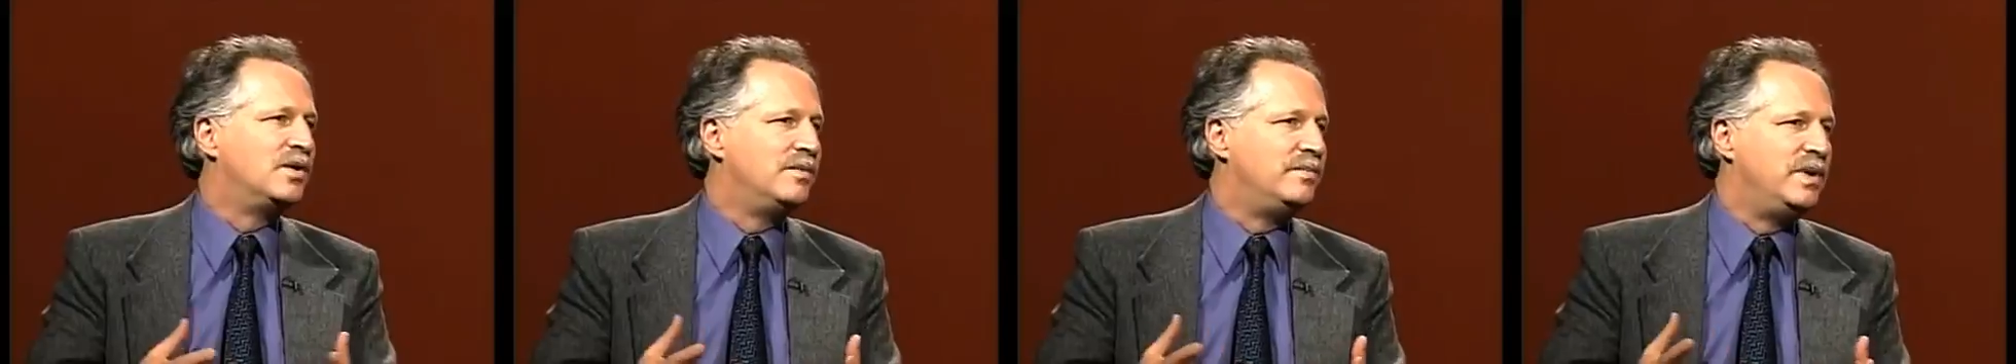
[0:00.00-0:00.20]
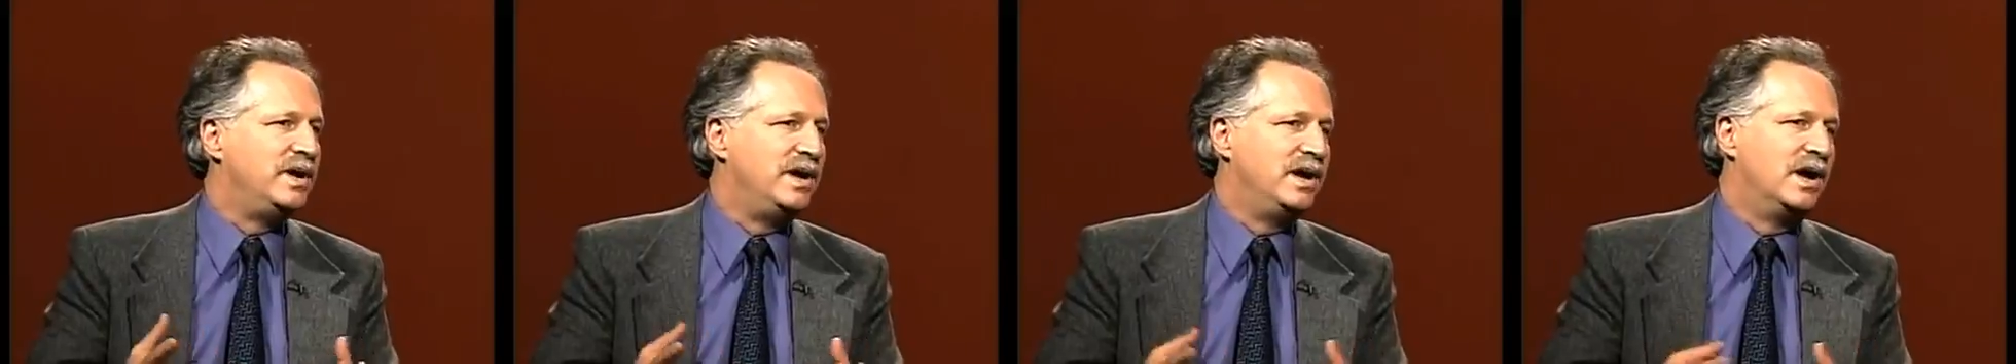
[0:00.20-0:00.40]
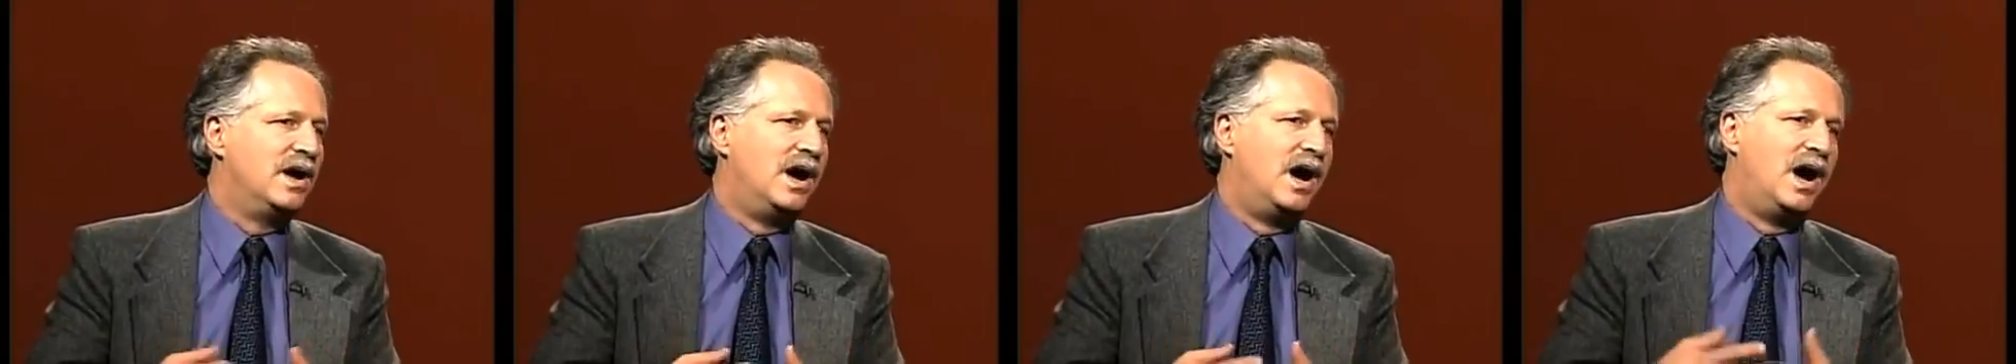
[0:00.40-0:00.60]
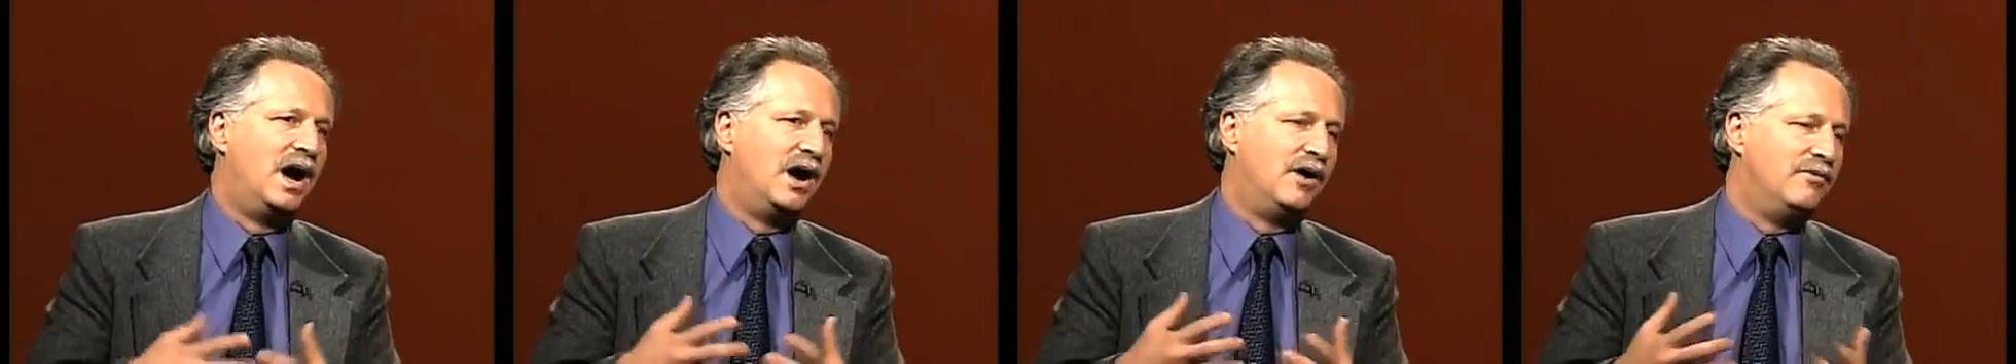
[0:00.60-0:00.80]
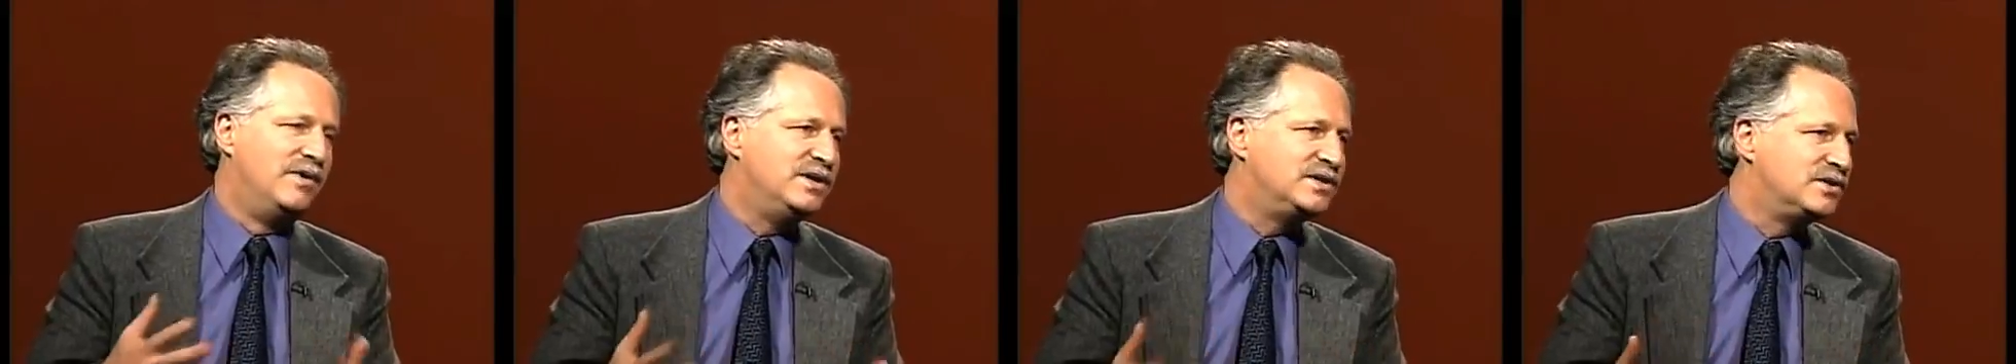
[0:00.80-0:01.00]
could be
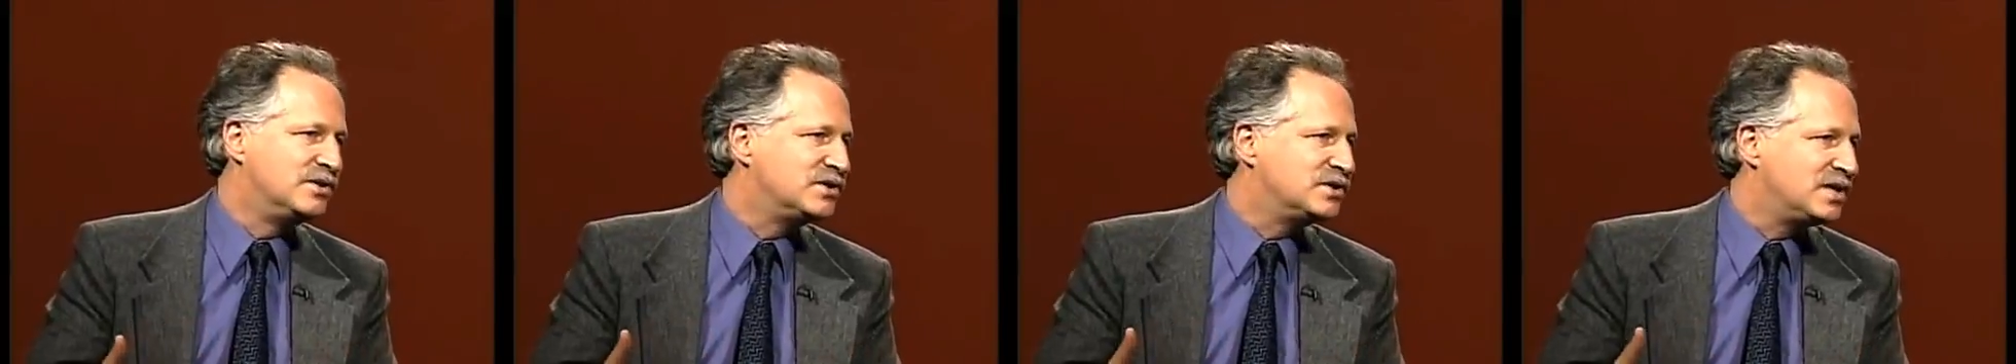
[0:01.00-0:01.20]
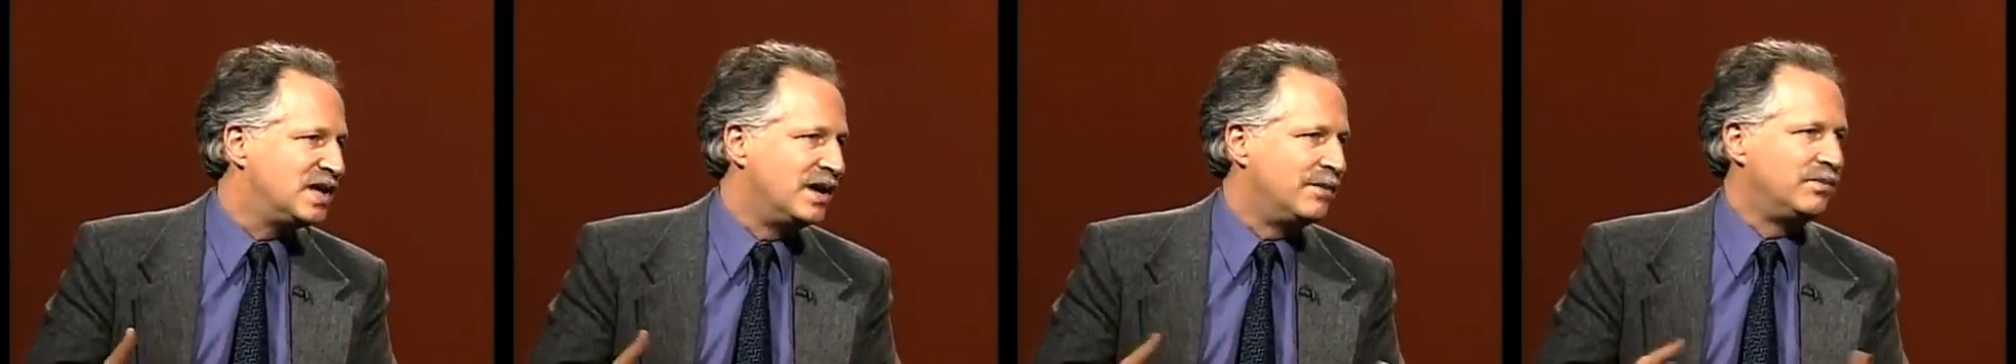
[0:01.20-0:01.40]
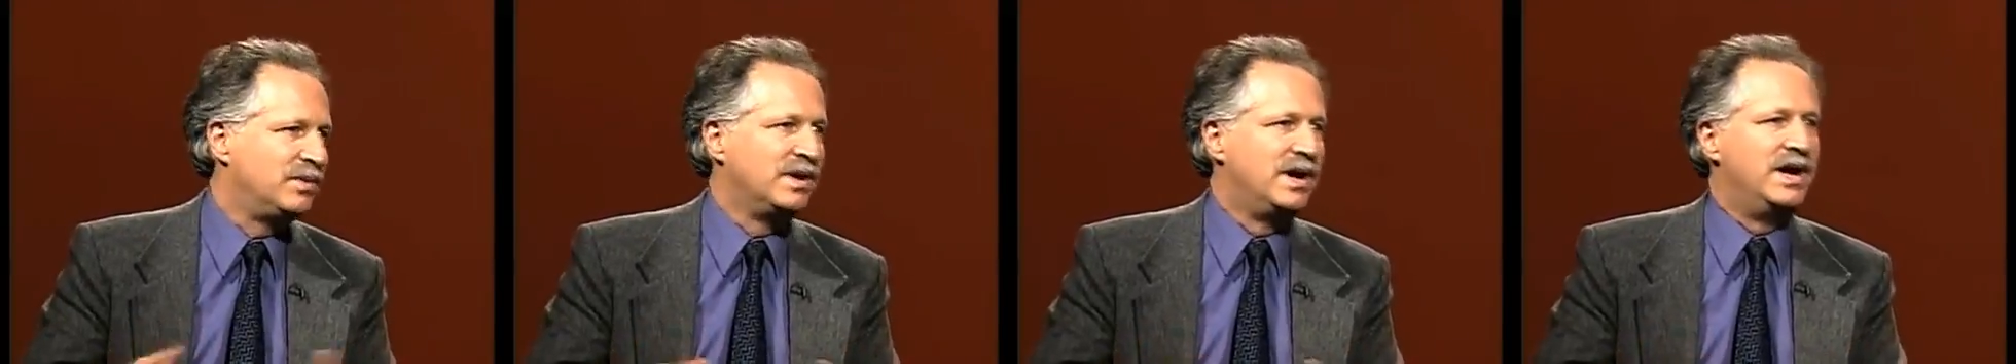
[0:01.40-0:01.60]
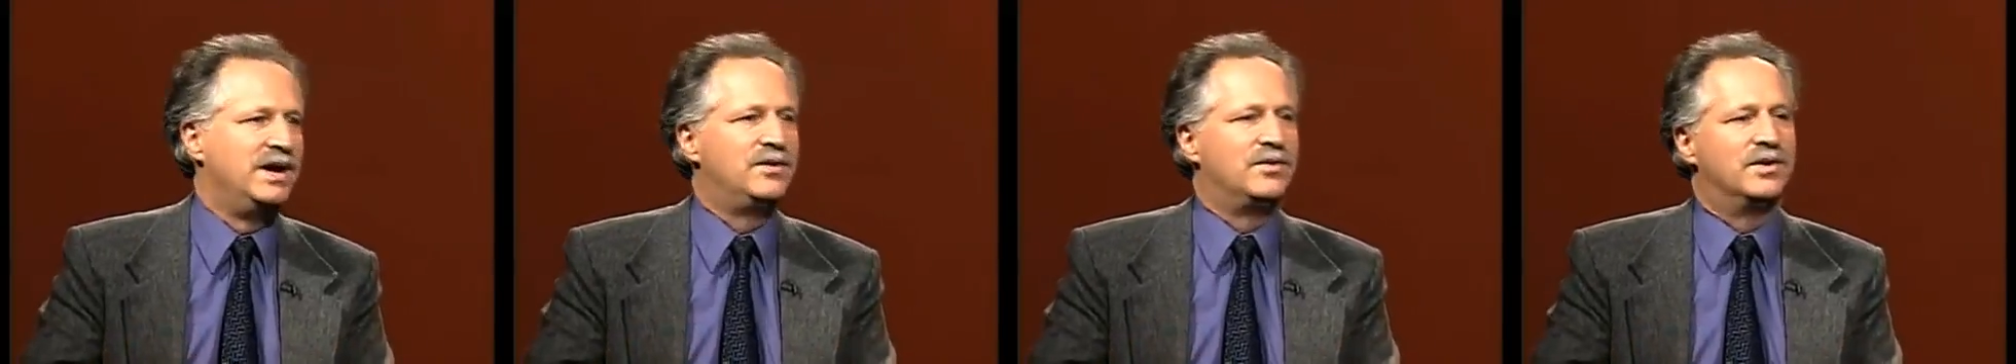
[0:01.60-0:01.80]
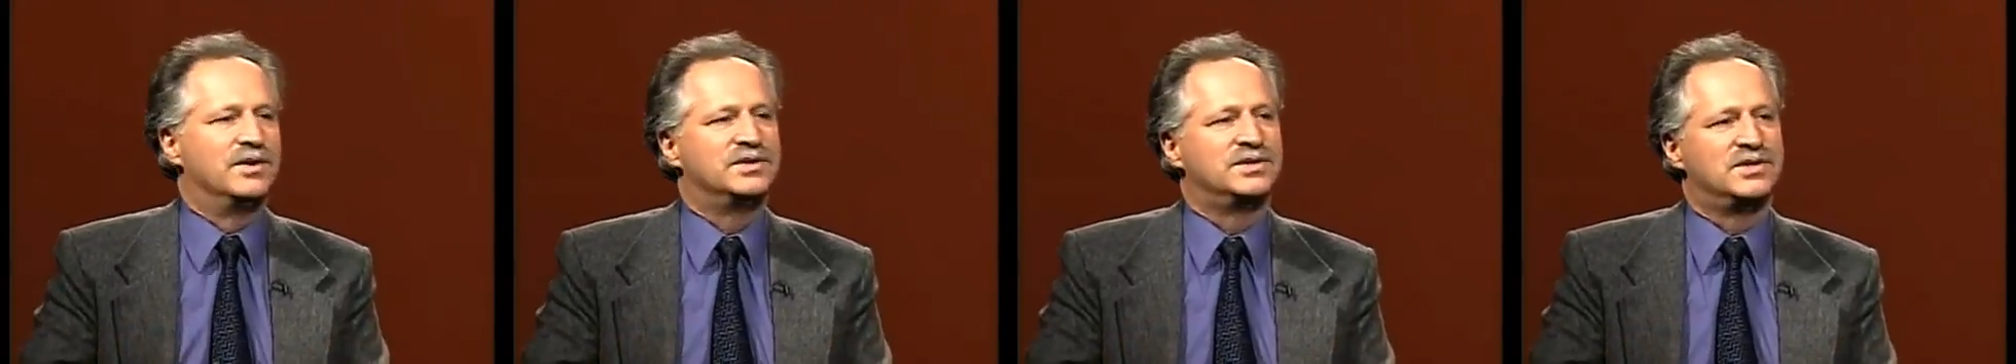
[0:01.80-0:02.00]
a research
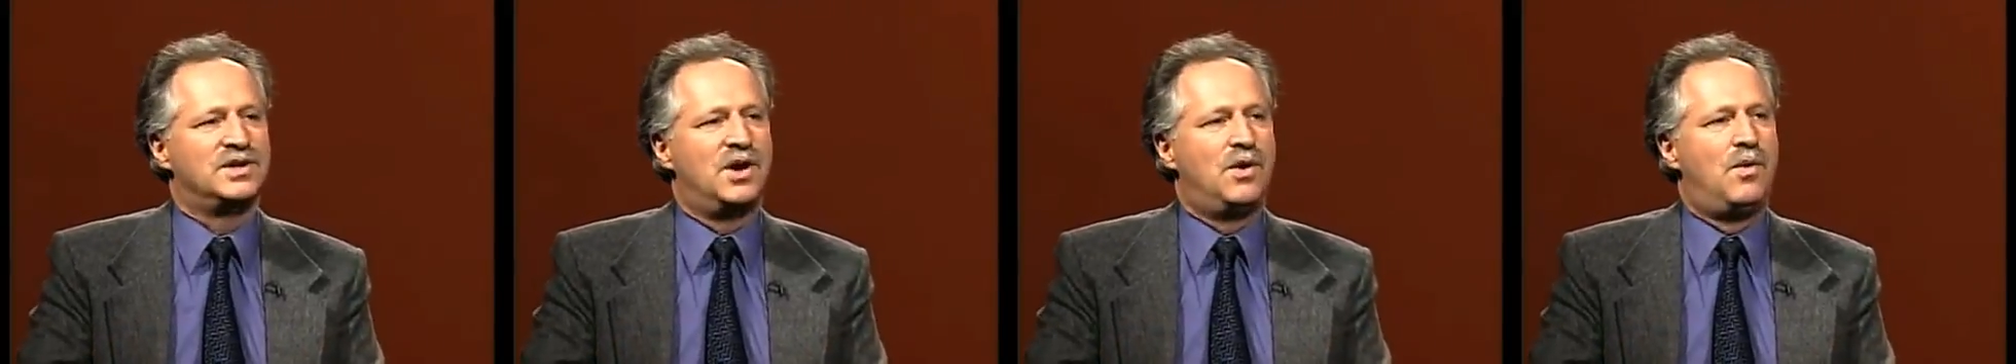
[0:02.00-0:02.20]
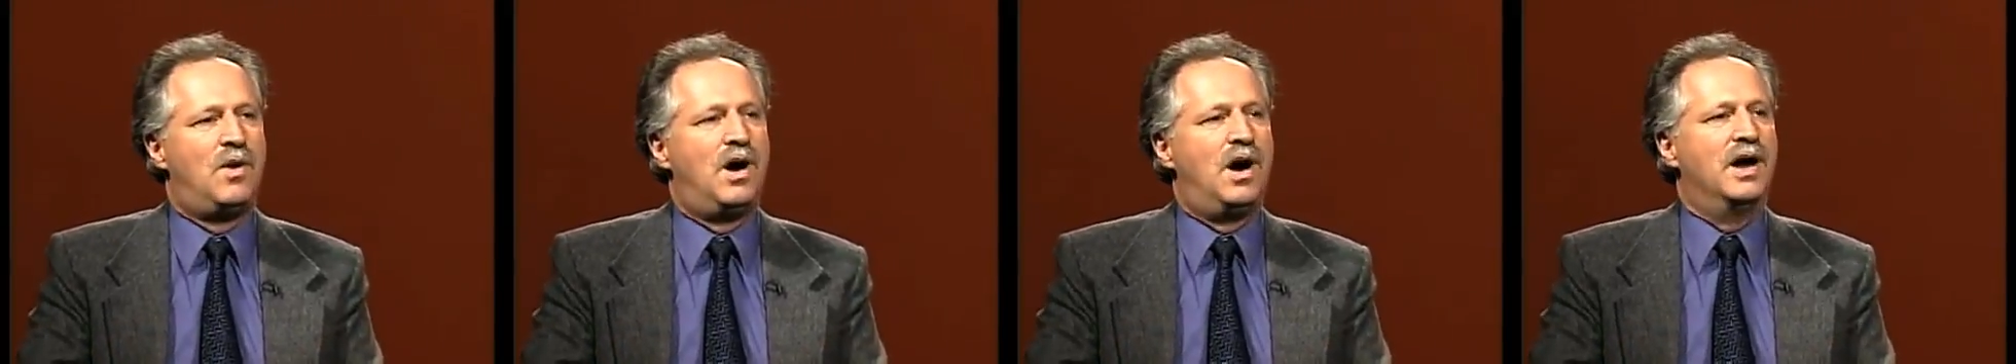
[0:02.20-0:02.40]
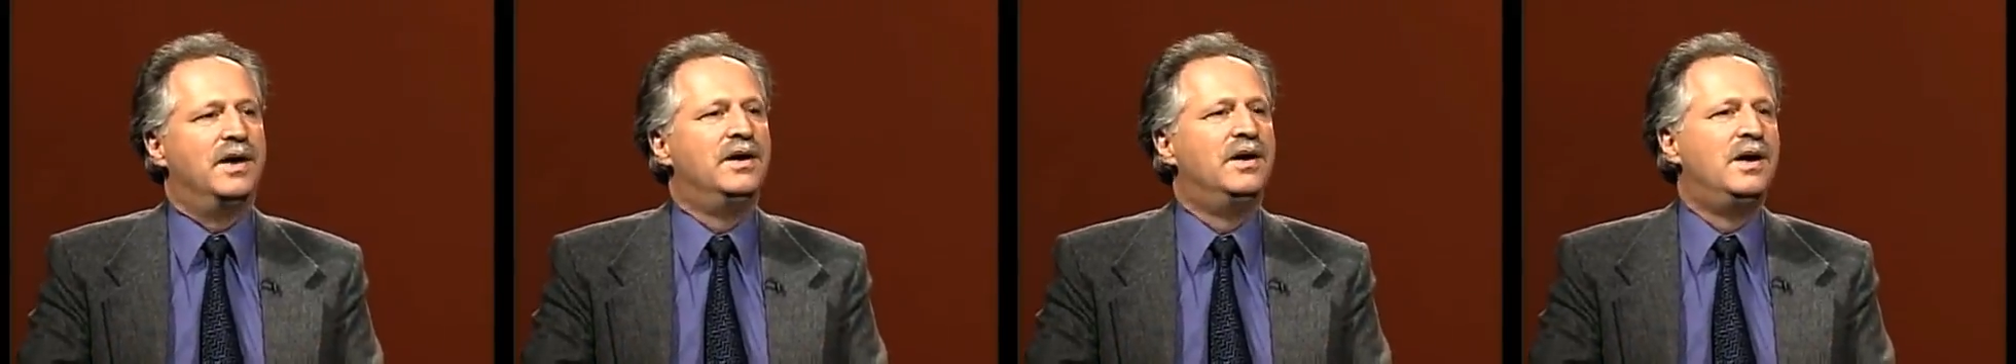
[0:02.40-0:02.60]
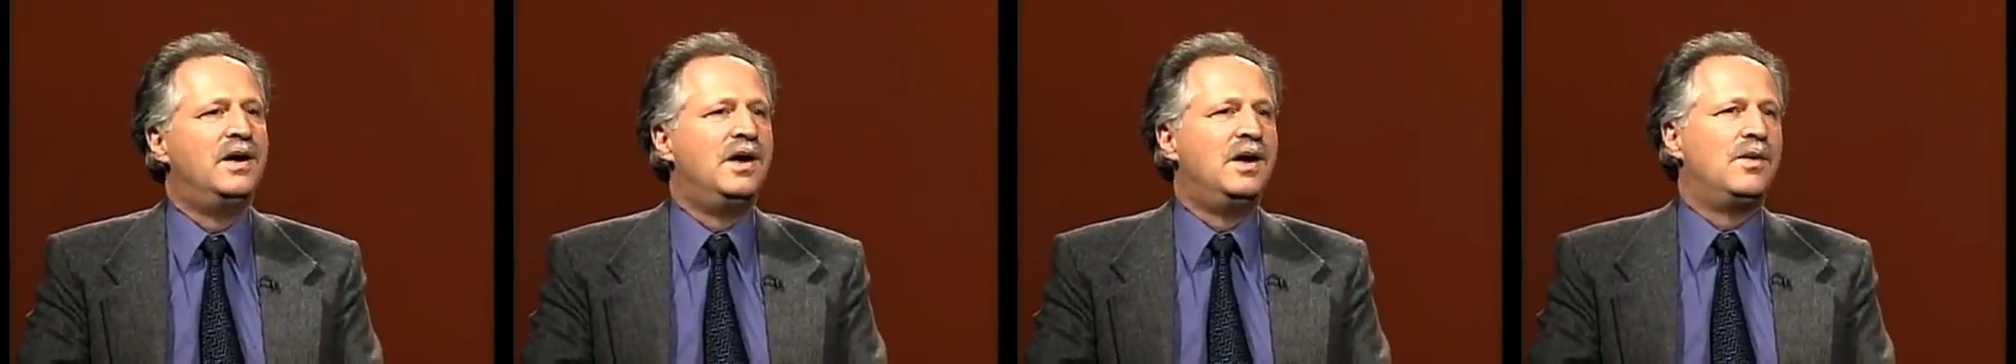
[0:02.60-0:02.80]
template, or so on.